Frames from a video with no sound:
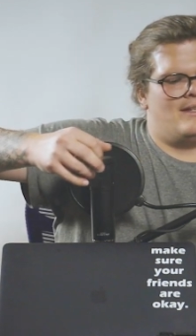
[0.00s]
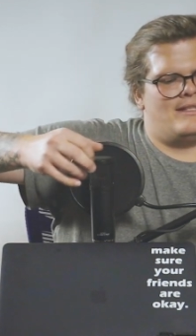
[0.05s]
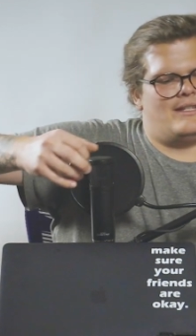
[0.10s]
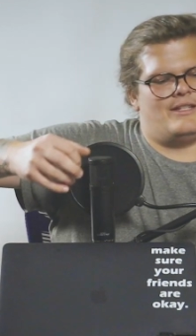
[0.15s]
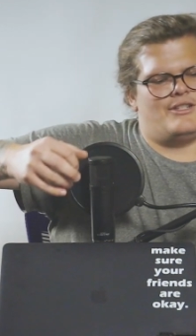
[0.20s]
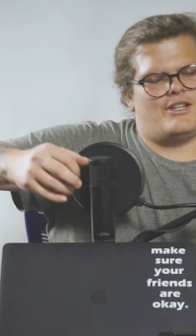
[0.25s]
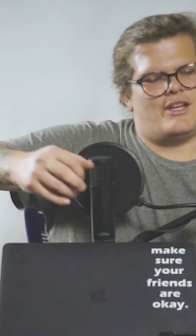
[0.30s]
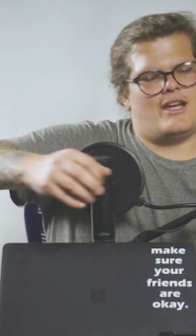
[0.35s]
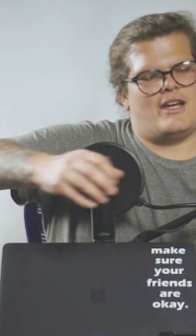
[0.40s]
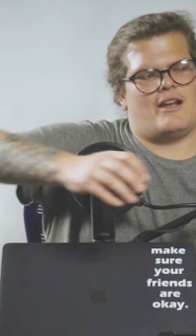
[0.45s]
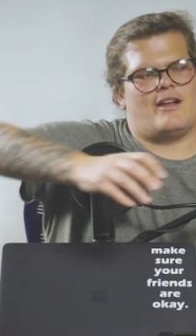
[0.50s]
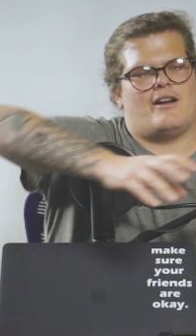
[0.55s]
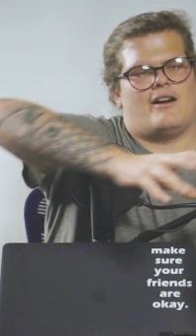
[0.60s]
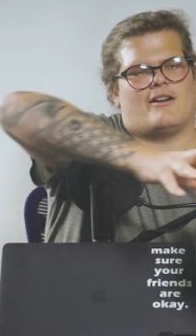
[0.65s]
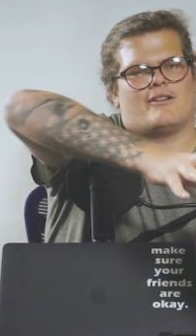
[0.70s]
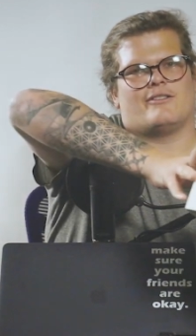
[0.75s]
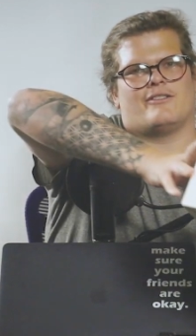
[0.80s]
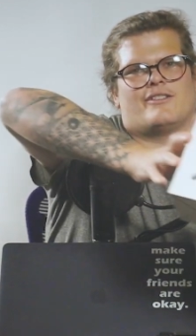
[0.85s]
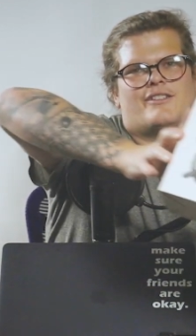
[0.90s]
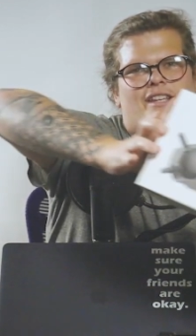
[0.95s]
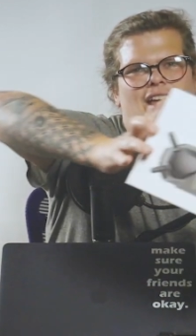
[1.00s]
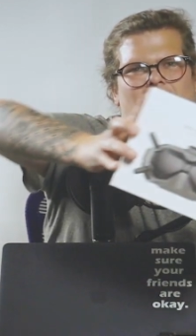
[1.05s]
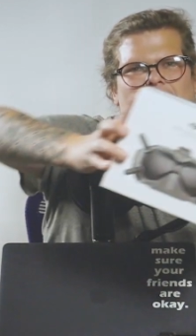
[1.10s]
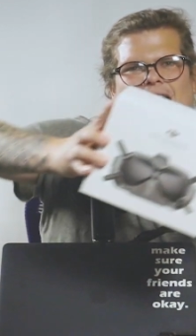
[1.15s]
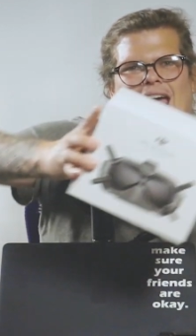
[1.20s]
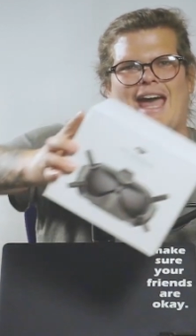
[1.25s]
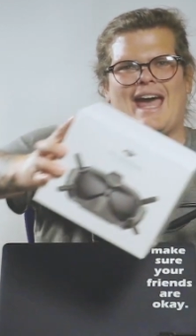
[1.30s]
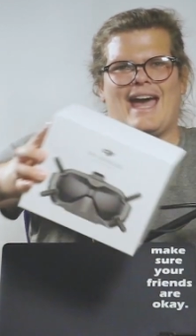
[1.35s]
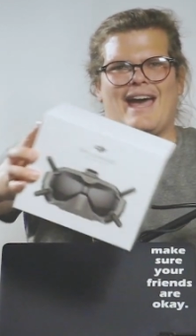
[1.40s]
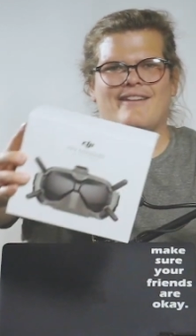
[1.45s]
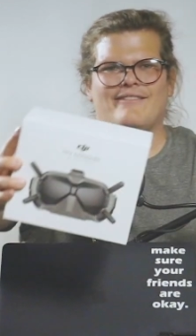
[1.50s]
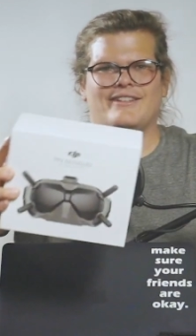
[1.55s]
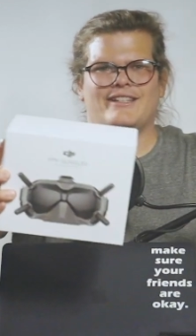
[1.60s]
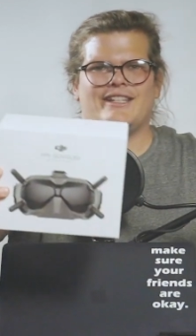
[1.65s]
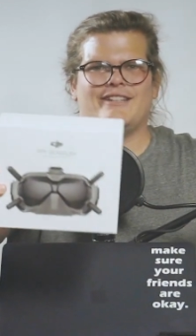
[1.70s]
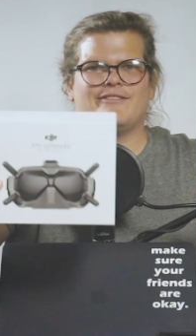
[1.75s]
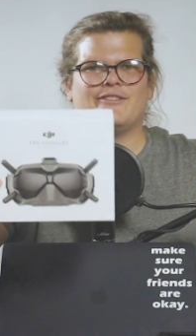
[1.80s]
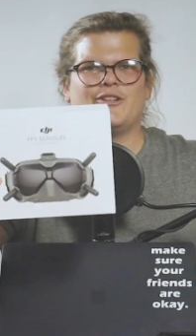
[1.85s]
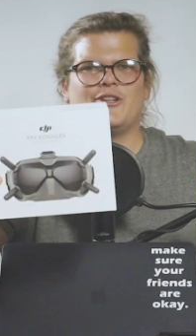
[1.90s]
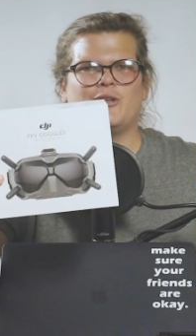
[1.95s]
DJI goggles. I
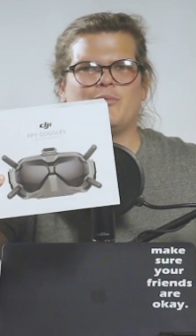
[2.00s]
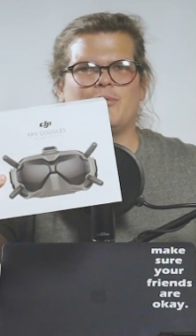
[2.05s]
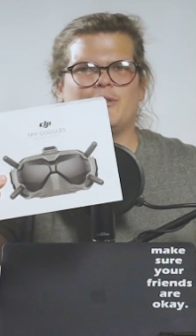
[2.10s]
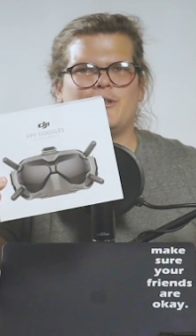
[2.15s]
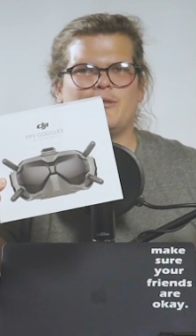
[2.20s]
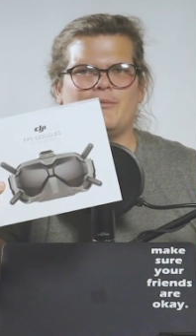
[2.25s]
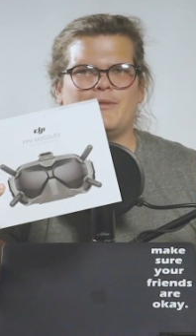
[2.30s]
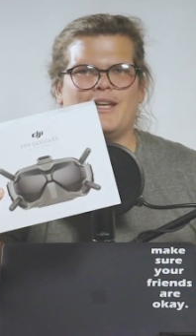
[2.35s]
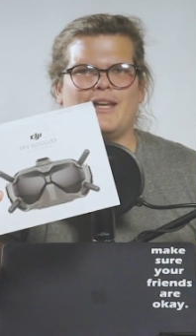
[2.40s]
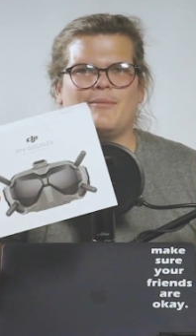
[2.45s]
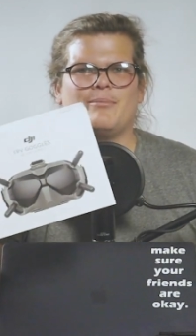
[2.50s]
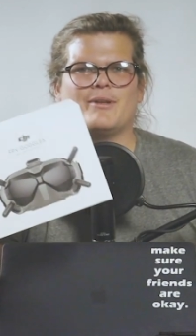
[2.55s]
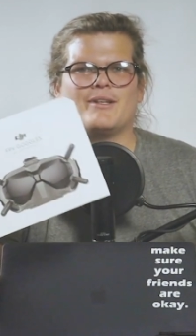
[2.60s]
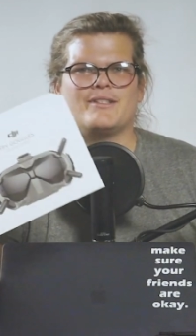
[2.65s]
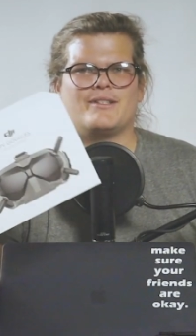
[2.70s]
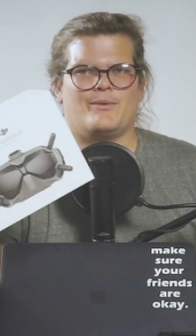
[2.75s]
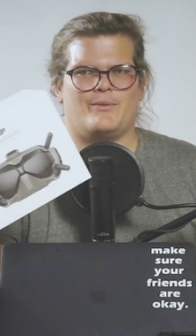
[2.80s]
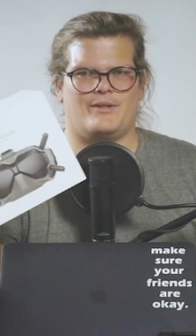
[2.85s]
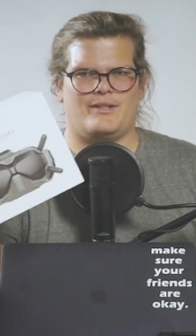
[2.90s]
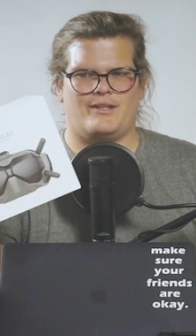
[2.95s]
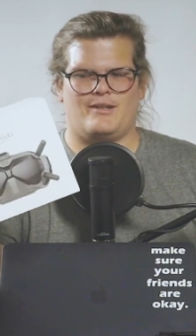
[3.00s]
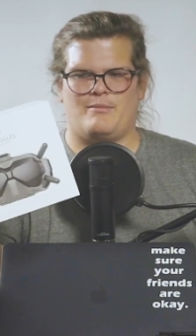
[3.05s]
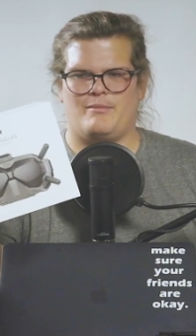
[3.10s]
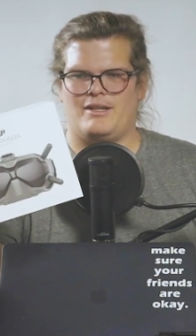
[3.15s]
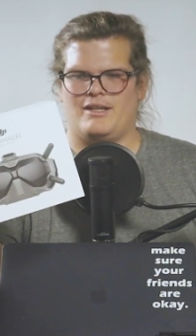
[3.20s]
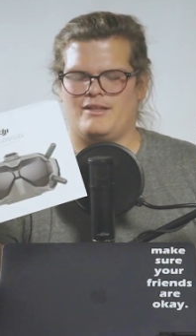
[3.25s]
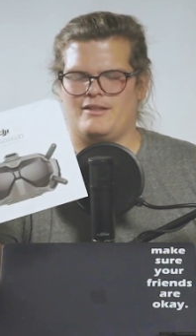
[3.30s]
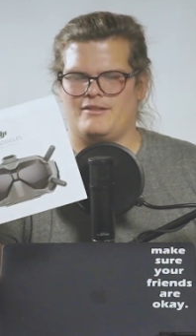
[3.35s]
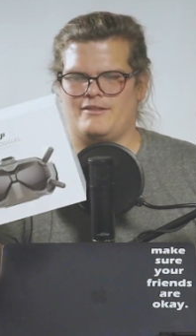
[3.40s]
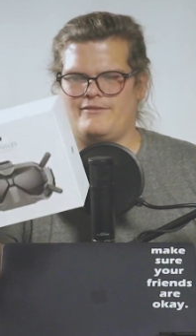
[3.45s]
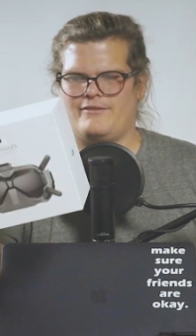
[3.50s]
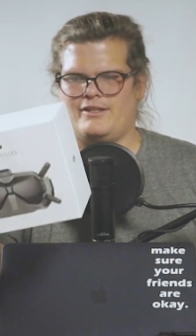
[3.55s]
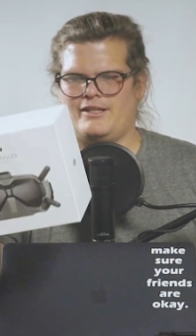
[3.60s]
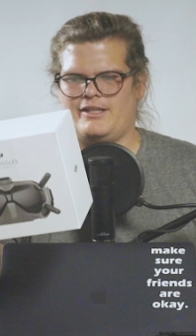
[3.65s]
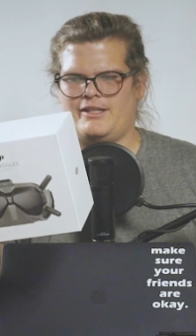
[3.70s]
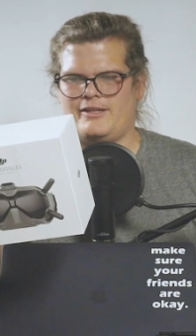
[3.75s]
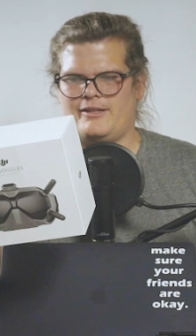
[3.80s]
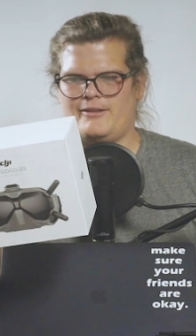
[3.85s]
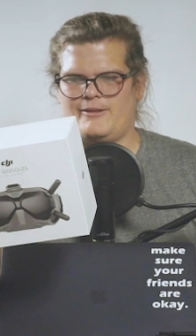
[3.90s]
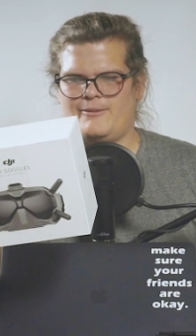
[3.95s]
haven't even opened them yet because I wanted to make this
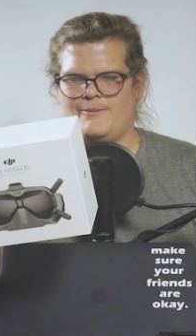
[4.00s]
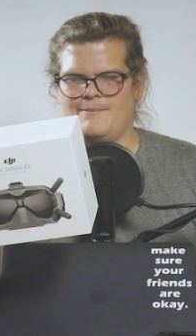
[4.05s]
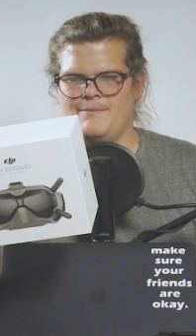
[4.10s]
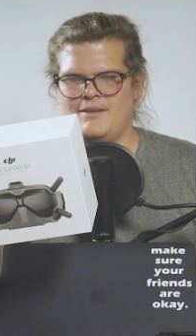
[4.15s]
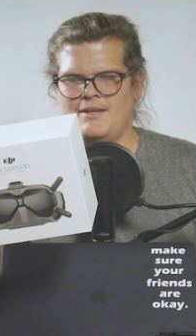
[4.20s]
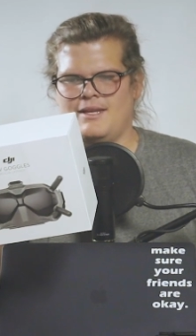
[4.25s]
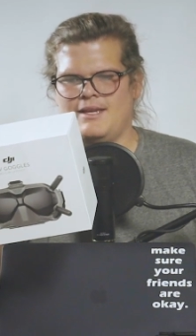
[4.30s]
video.